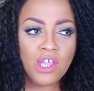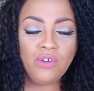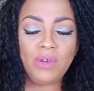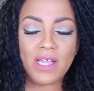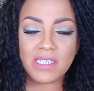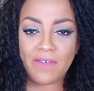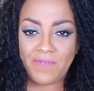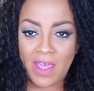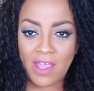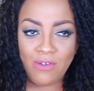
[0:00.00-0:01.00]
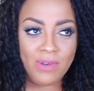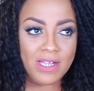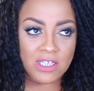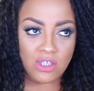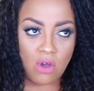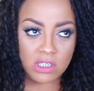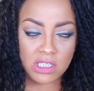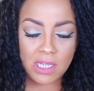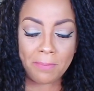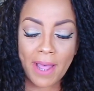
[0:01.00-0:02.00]
You need to vent. You need to talk
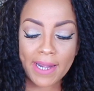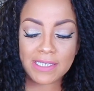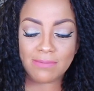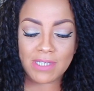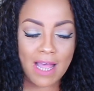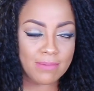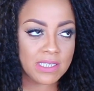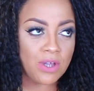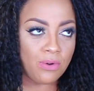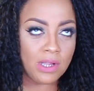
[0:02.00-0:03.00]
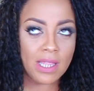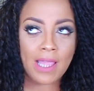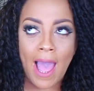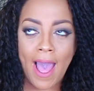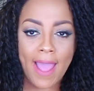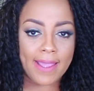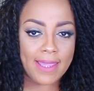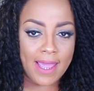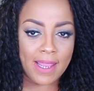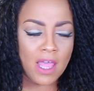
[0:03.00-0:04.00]
to somebody sometimes. Totally, I
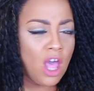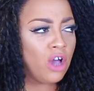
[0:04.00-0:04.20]
get it.